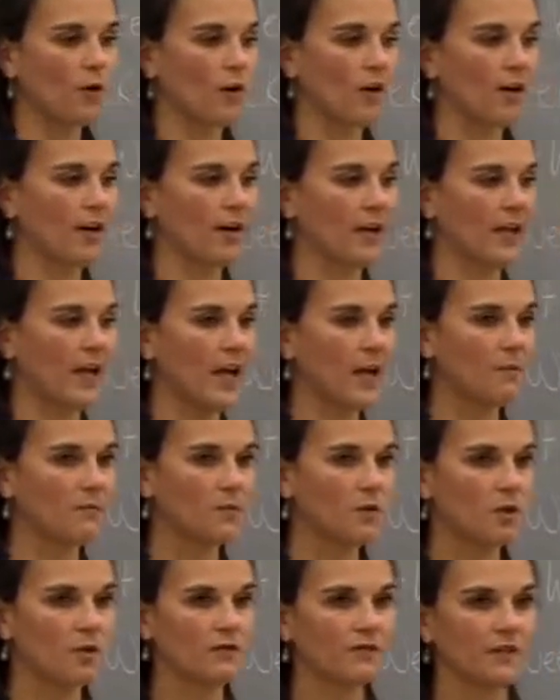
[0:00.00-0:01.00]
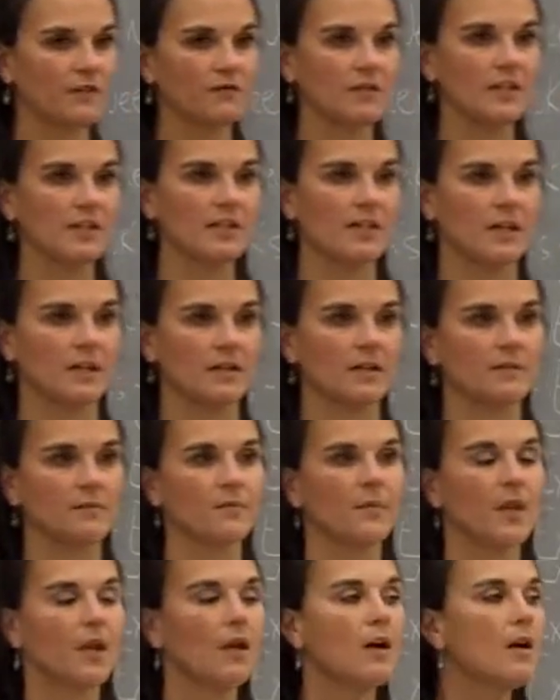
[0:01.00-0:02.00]
for Chem 256.
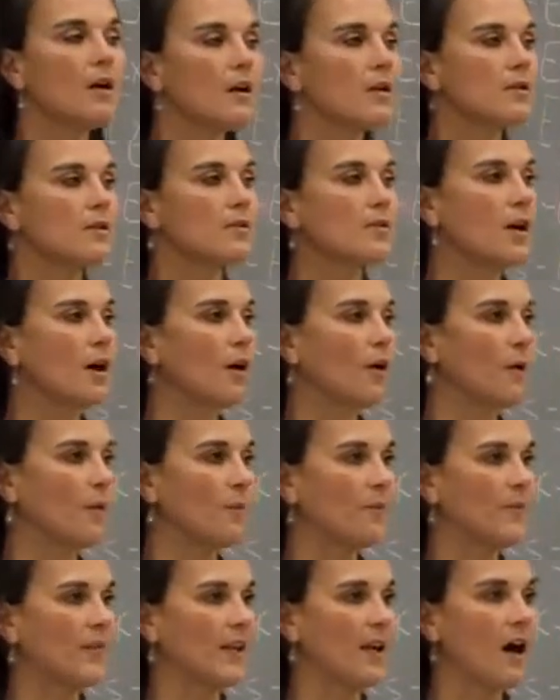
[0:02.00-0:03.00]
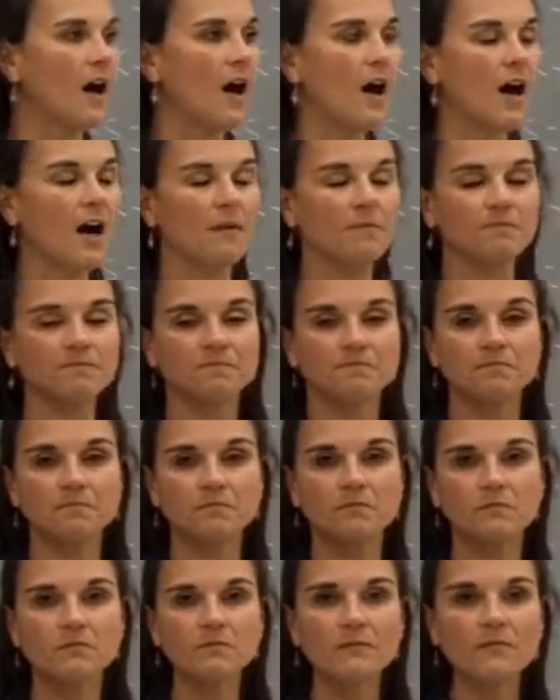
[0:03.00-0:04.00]
So, um,
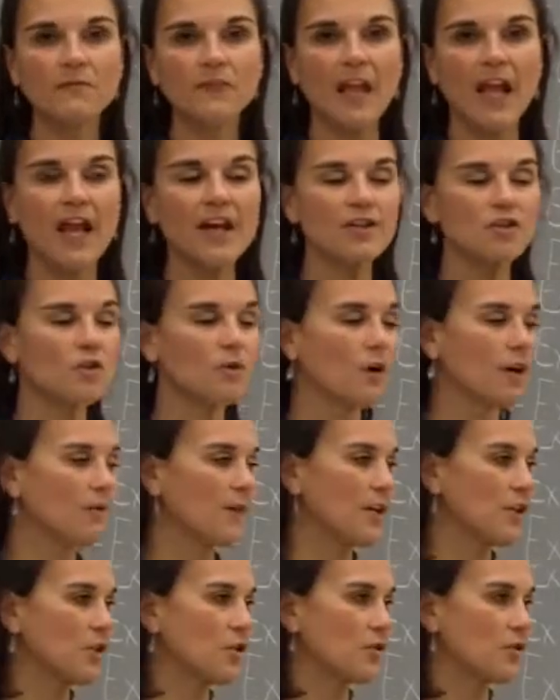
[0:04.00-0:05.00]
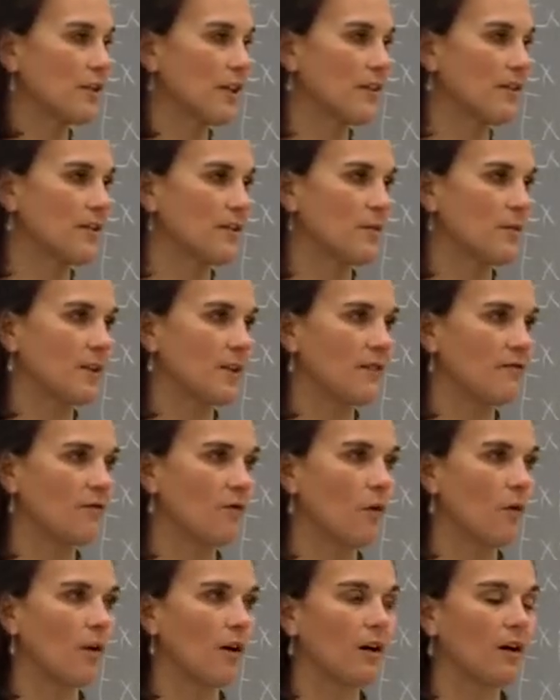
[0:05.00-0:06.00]
as you are registering this week
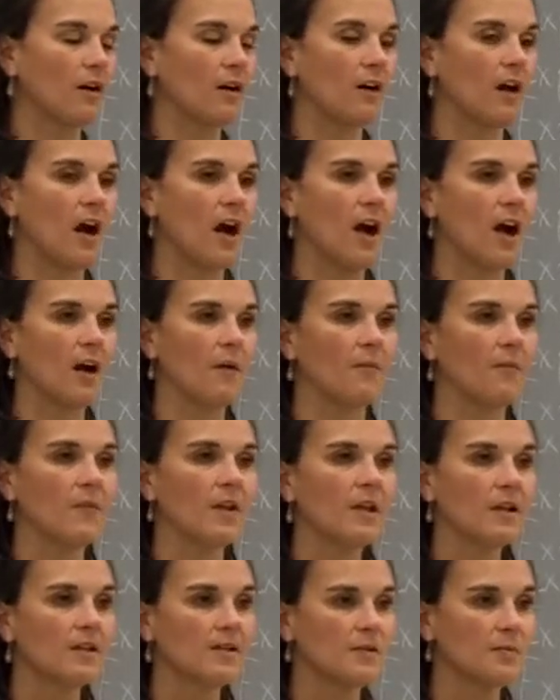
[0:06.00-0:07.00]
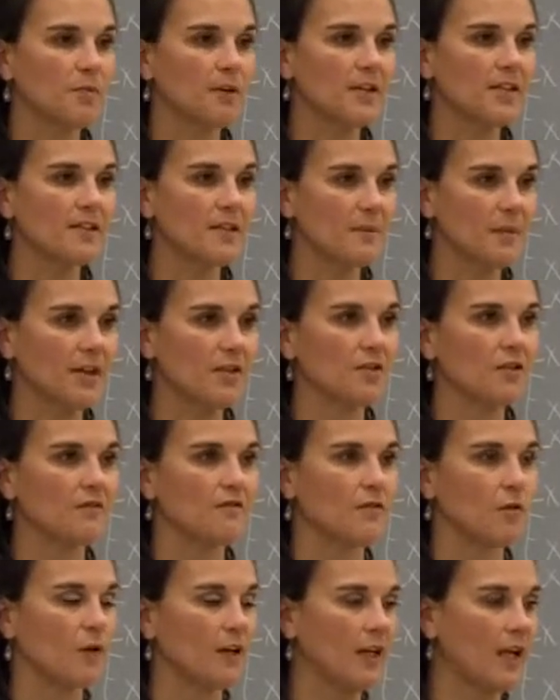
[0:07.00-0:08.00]
for um, spring semester
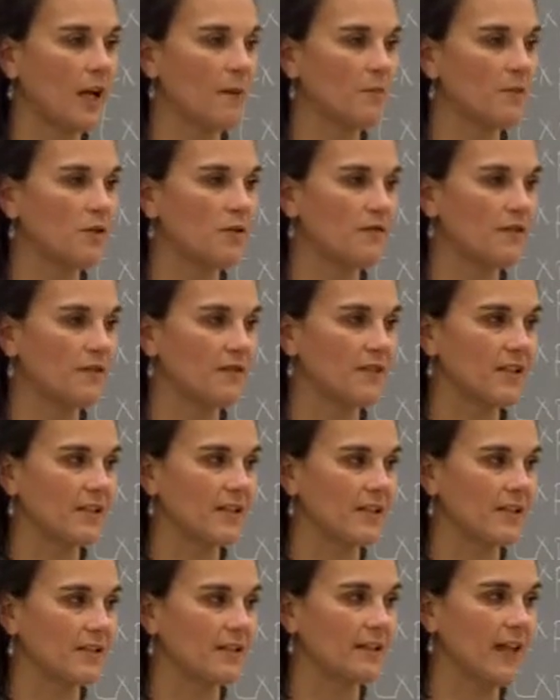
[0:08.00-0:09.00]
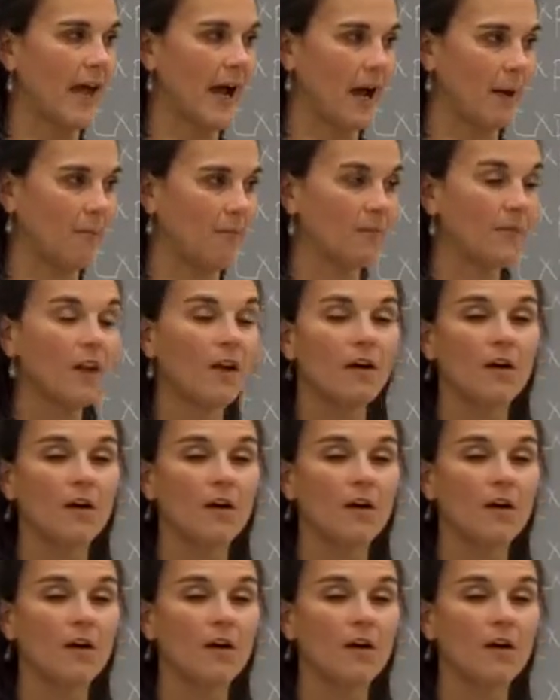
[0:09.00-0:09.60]
for Chem 256 lab,